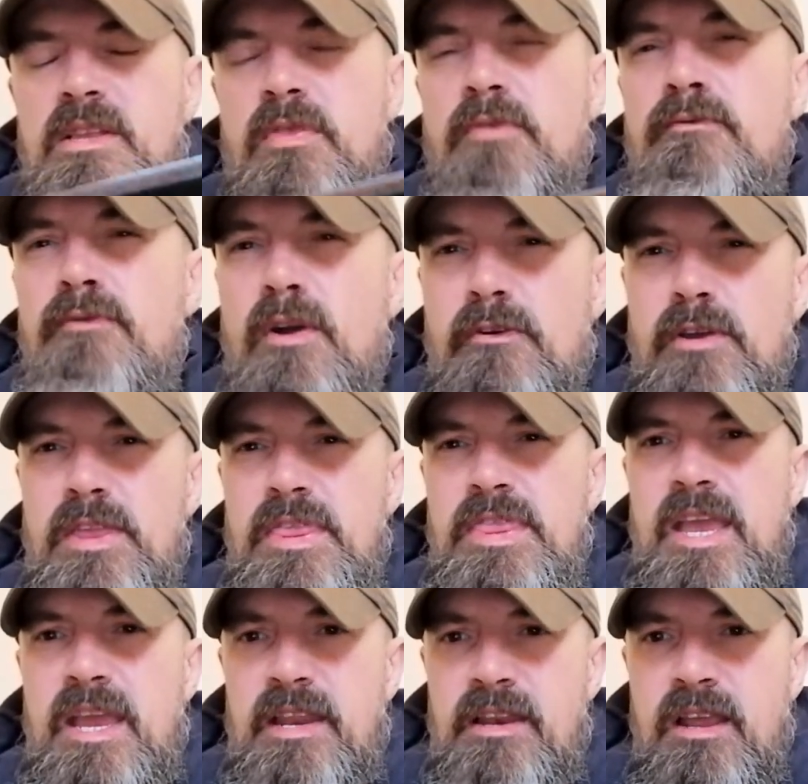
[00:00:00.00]
Very
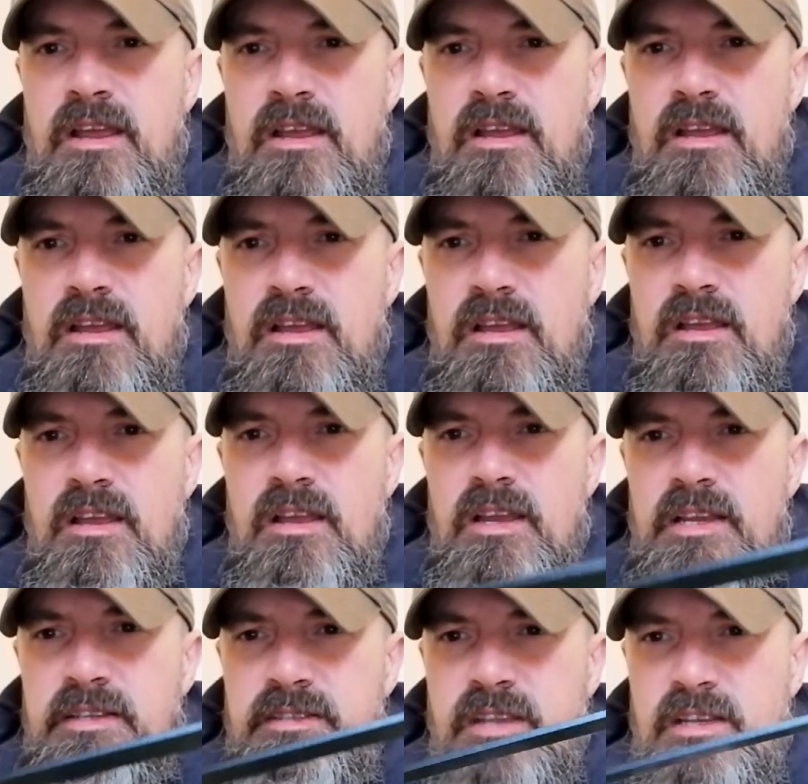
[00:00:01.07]
thin.
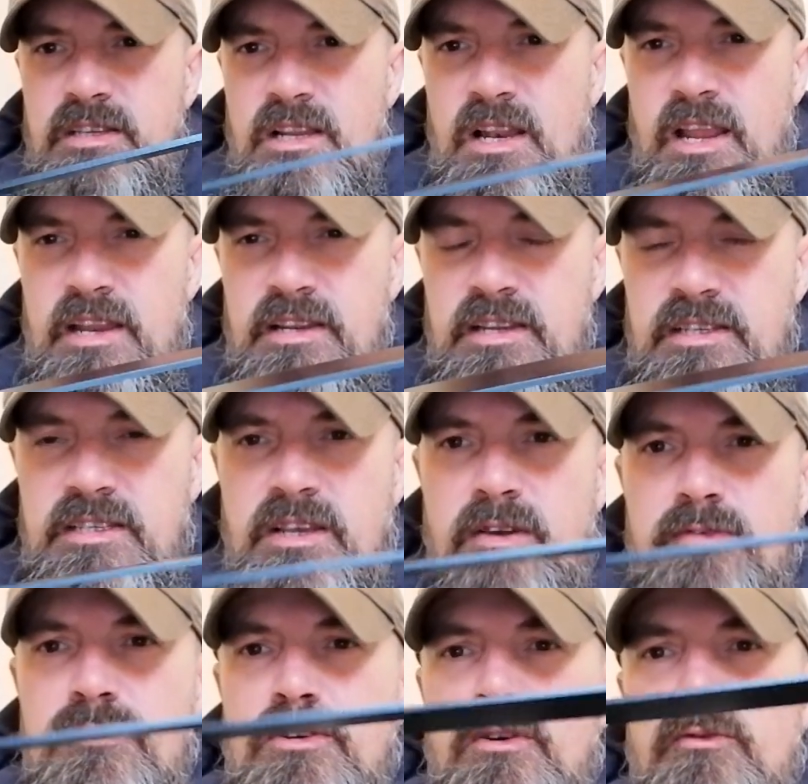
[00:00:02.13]
It doesn't lend
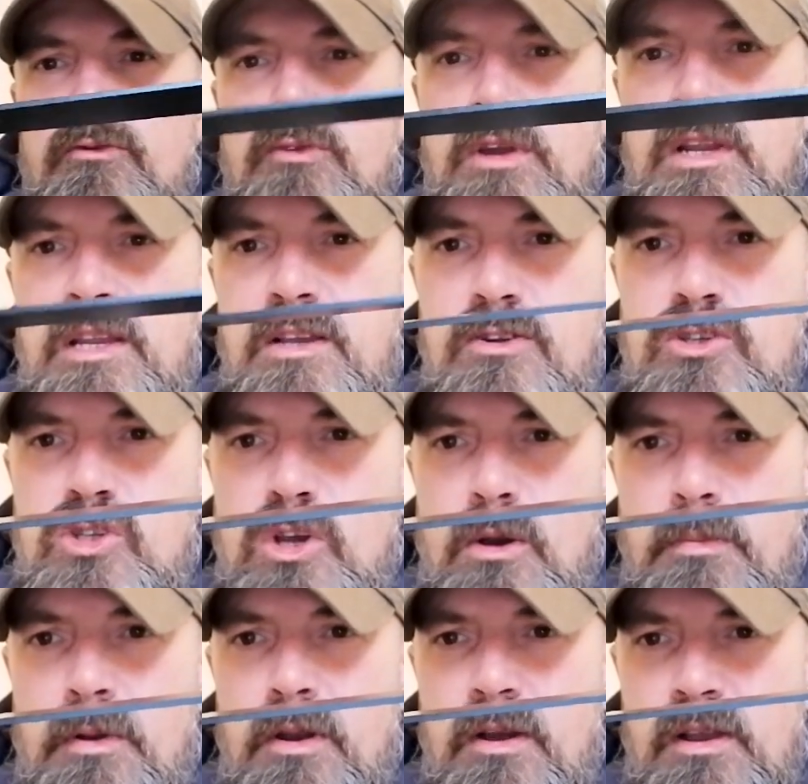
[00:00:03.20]
itself to a really good
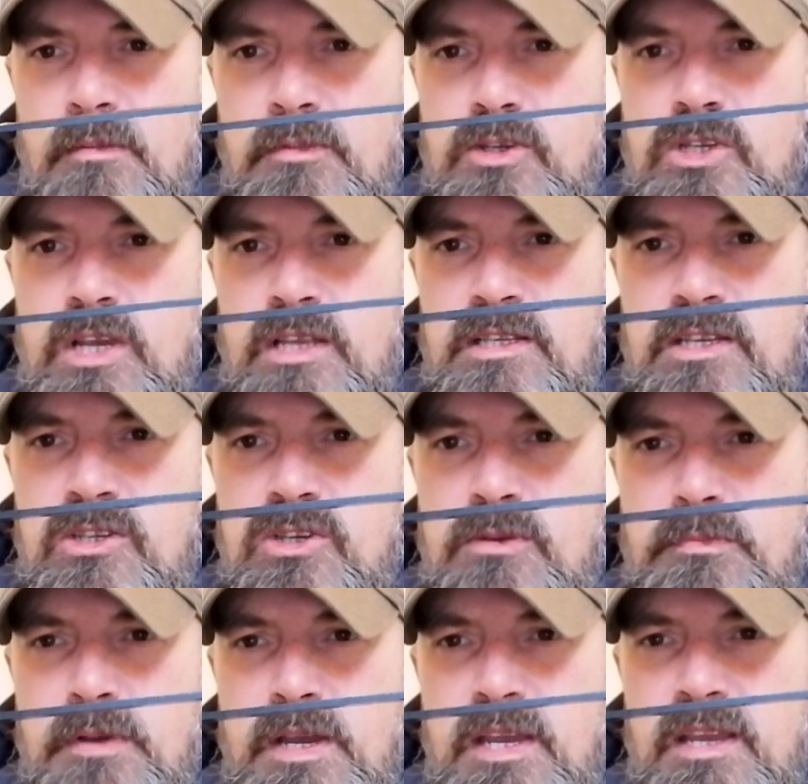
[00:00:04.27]
chopper like a machete
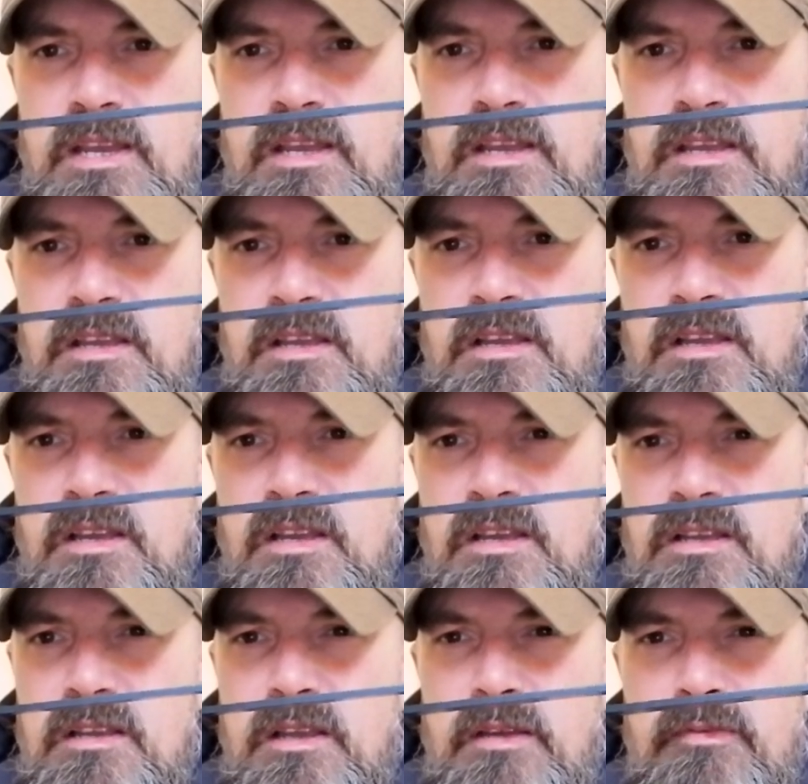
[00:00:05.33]
should be,
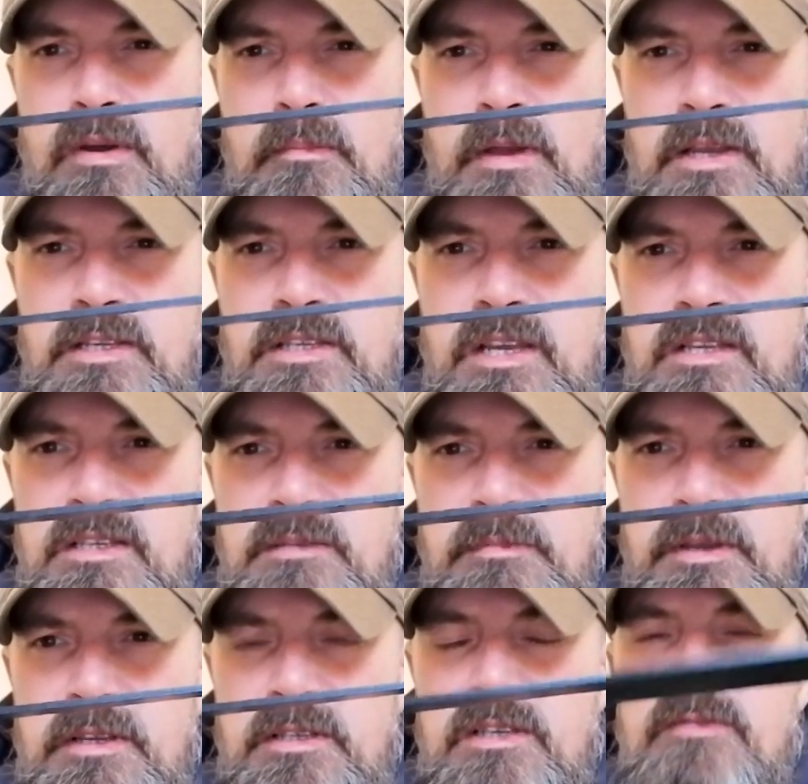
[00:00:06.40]
if that makes sense,
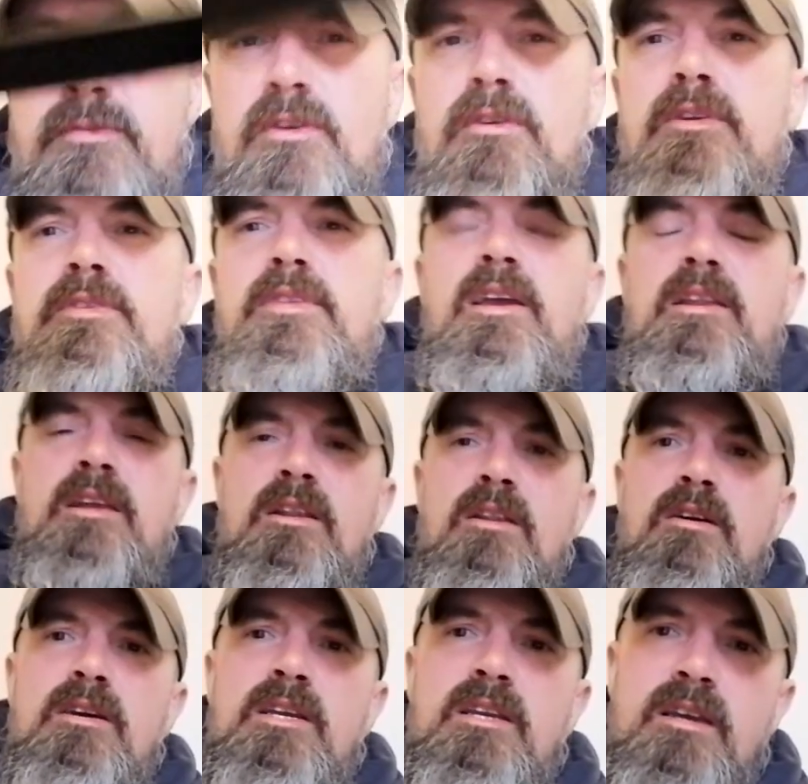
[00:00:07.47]
because it's very thin. And
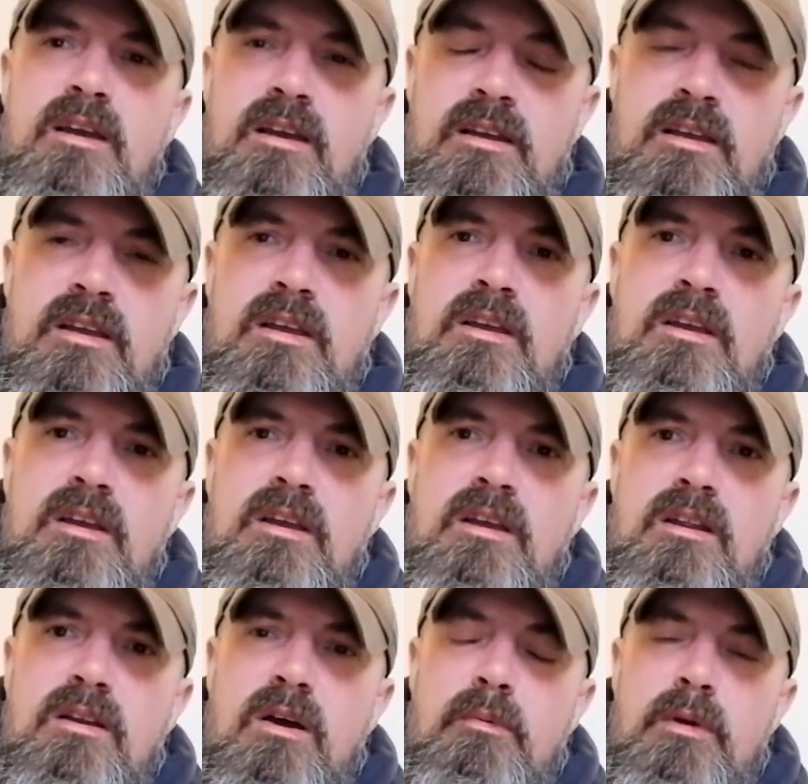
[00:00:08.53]
with a
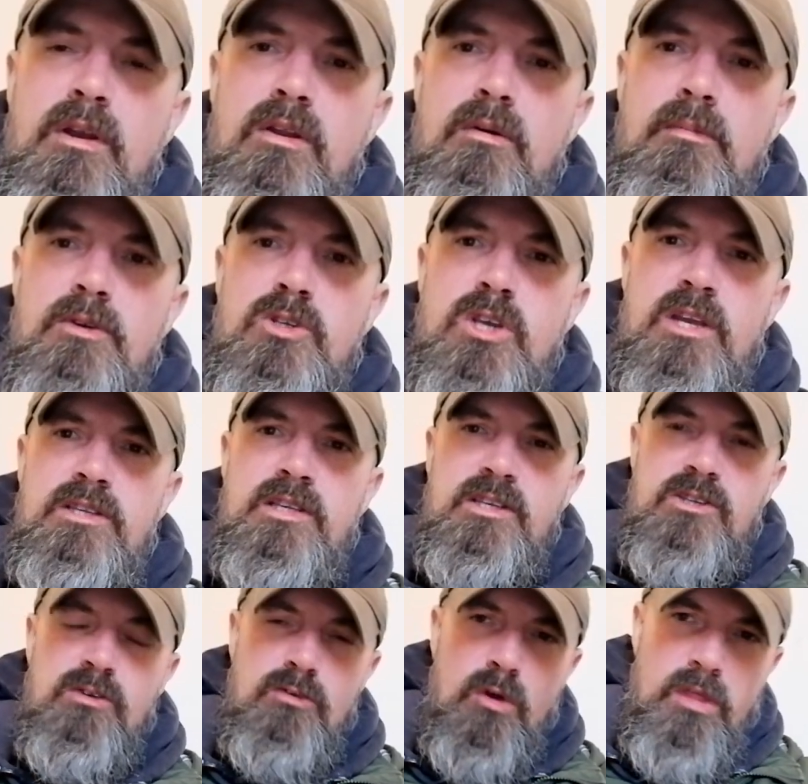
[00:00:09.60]
lot of
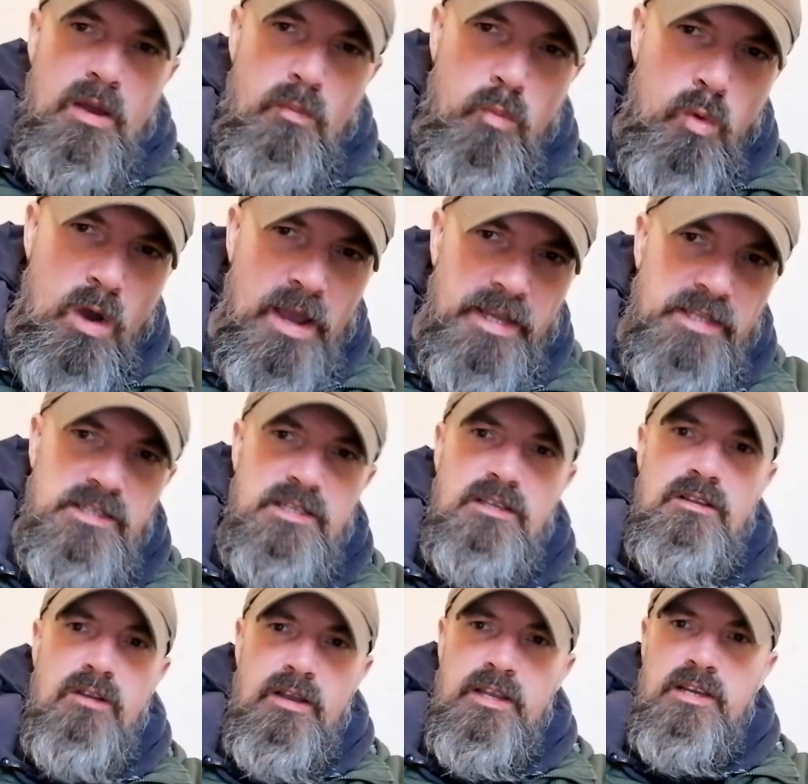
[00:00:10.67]
machetes, you've got that weight.
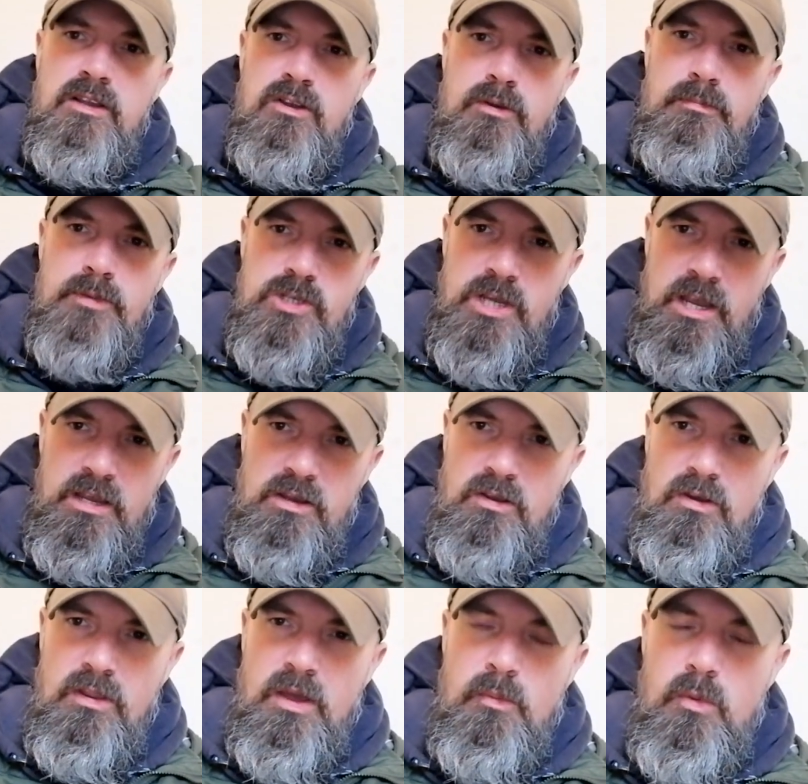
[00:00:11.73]
Like in a good machete, you
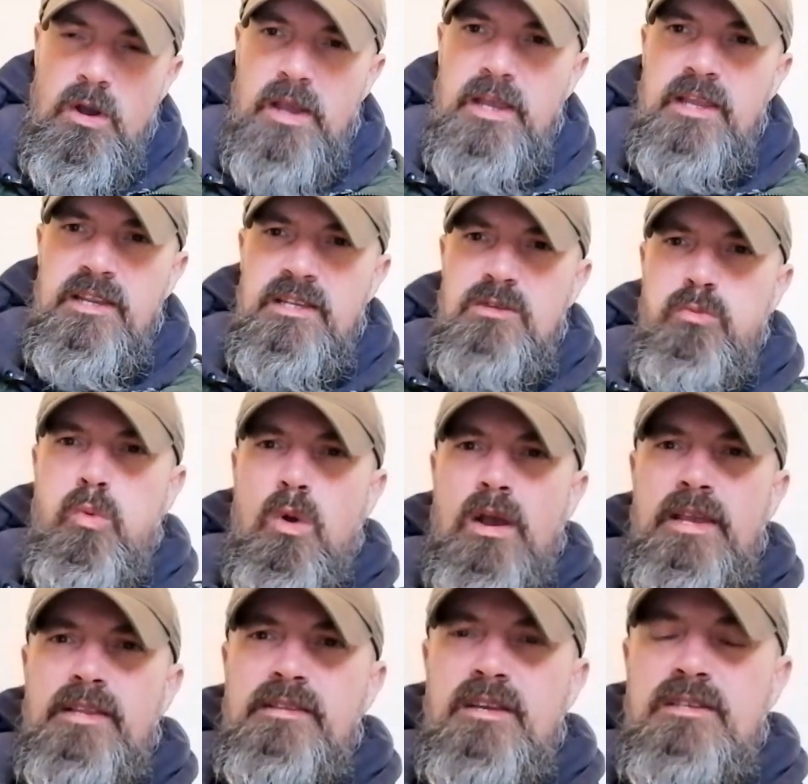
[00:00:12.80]
got that weight, and this
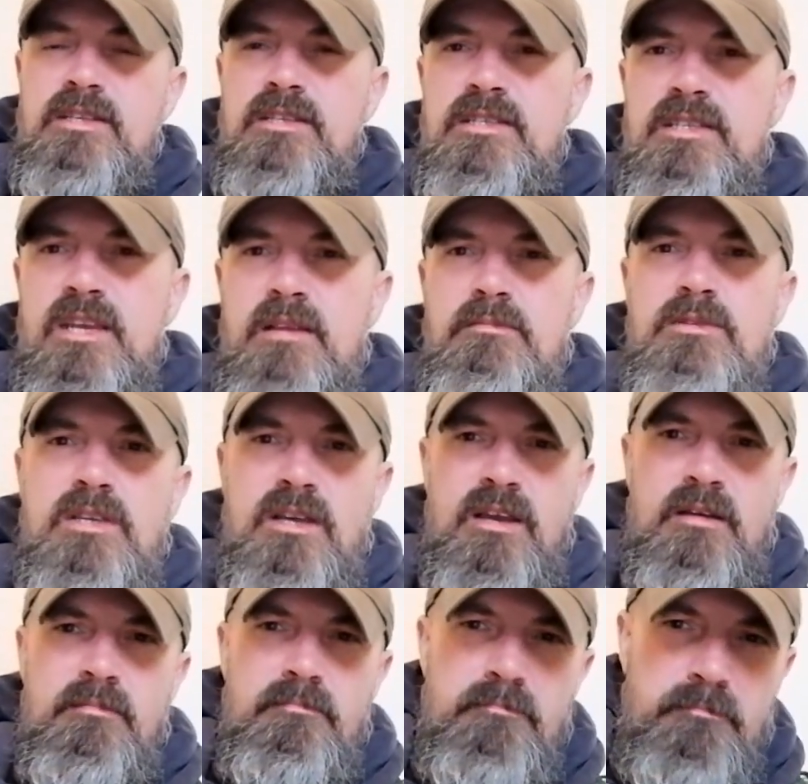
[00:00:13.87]
weight doesn't seem
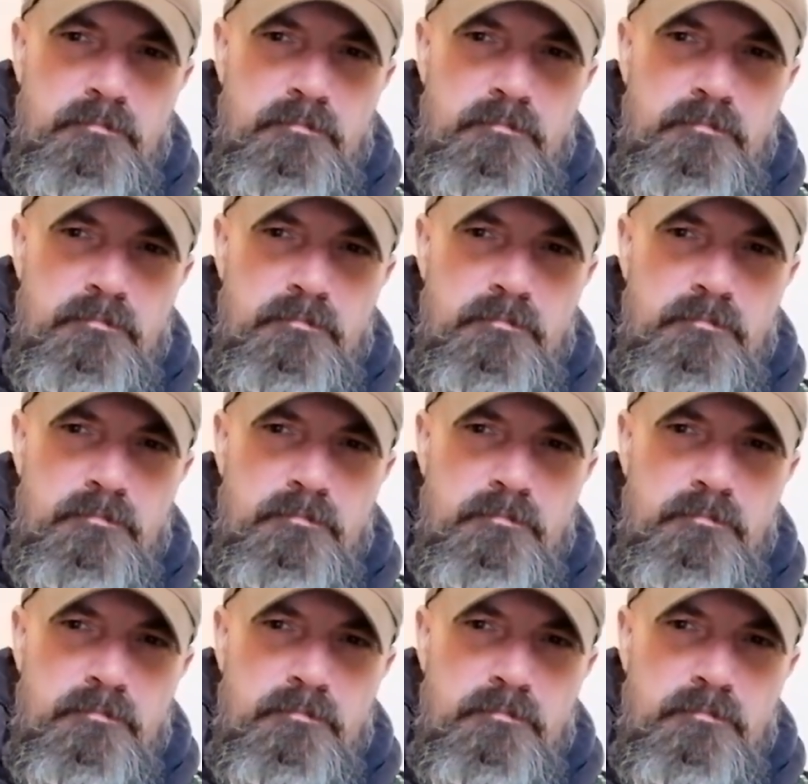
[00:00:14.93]
to